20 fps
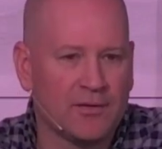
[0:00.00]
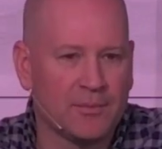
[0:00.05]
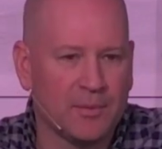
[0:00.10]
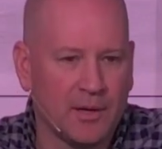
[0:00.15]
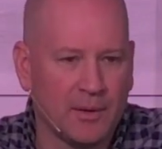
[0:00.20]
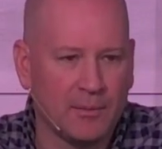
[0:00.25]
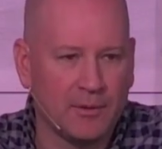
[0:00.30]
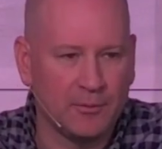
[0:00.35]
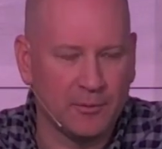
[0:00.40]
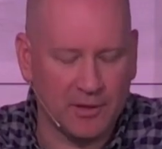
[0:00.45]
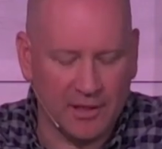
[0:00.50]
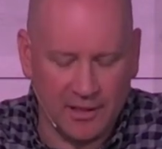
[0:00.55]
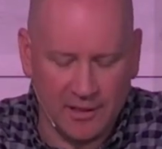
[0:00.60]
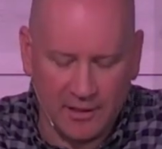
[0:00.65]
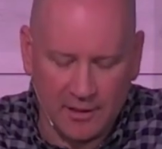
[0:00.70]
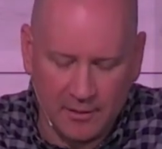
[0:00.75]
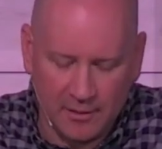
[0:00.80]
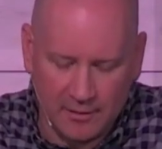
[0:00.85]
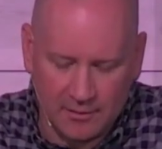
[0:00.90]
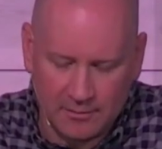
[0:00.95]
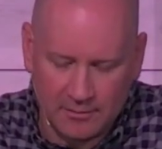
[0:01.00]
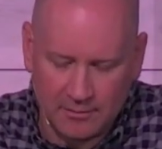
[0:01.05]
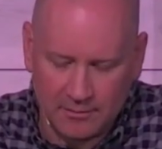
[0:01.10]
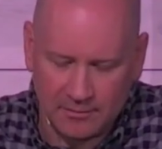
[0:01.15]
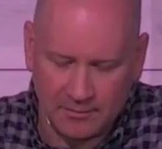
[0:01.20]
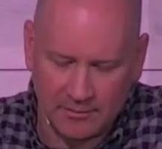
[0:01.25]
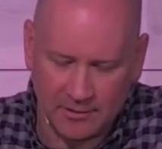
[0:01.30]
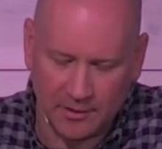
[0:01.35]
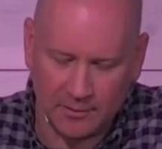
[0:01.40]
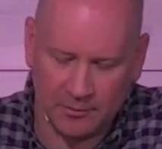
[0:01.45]
probably one of the,
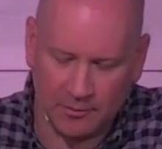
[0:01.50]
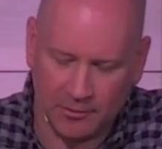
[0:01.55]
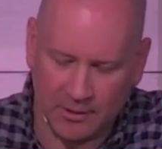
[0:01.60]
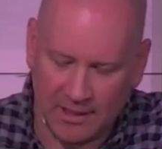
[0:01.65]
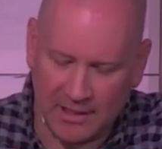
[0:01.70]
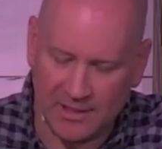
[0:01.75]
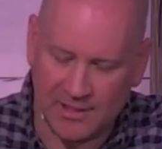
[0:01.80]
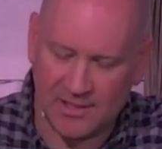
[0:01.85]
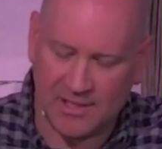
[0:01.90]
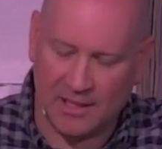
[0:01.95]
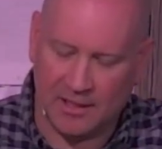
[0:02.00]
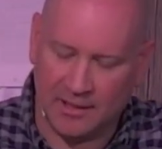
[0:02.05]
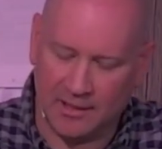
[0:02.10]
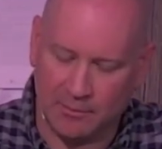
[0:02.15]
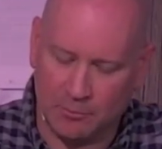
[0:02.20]
the greatest selling